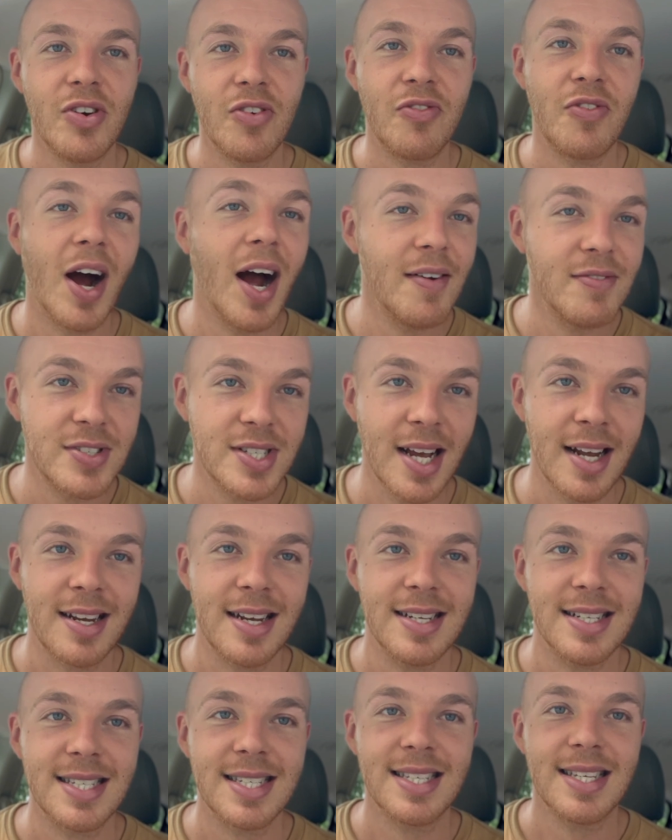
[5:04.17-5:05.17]
5
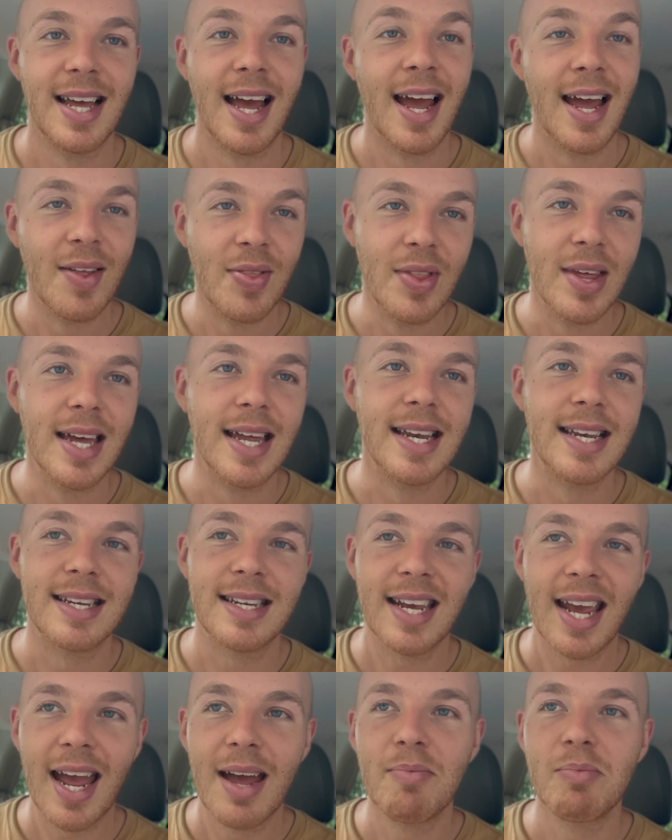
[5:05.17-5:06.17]
seconds, and then
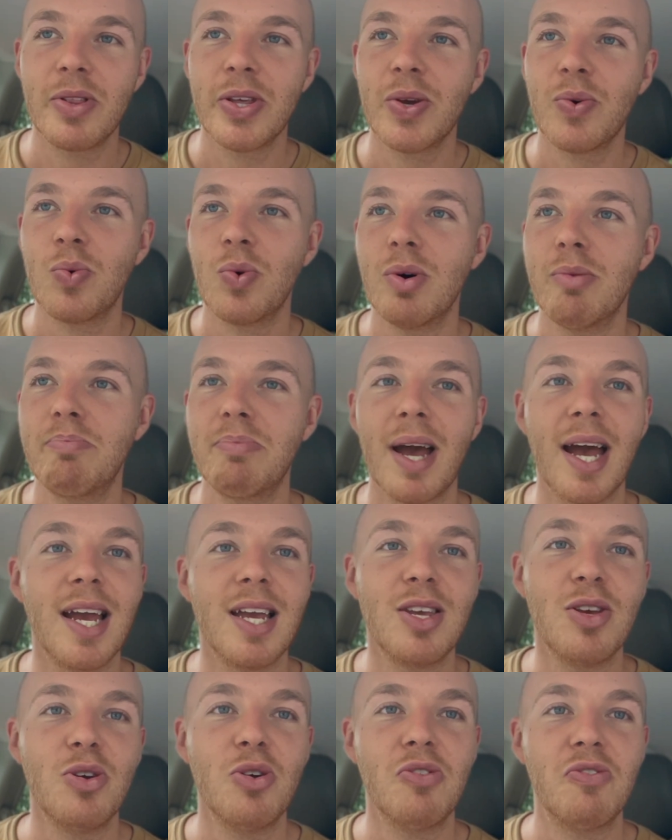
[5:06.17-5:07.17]
Cambly will pay
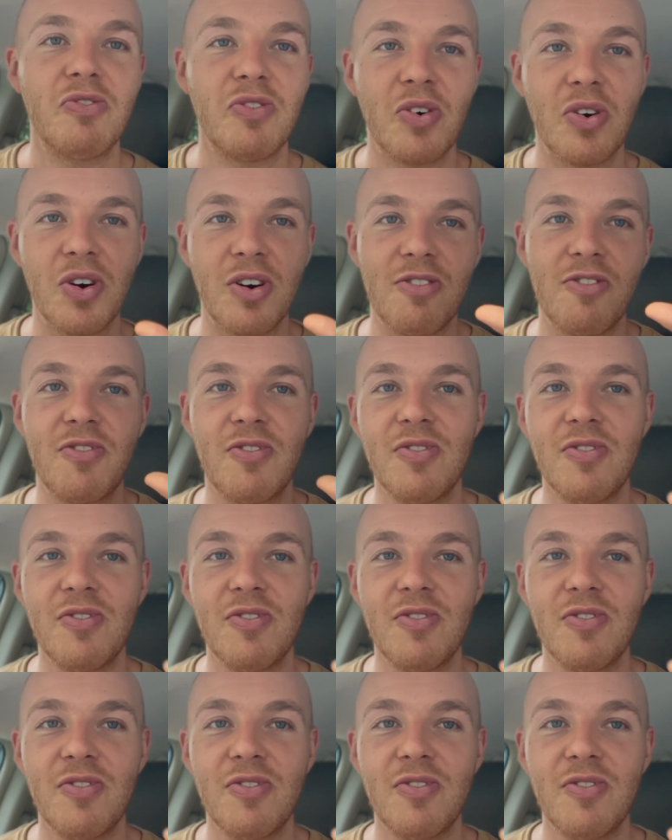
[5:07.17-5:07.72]
you for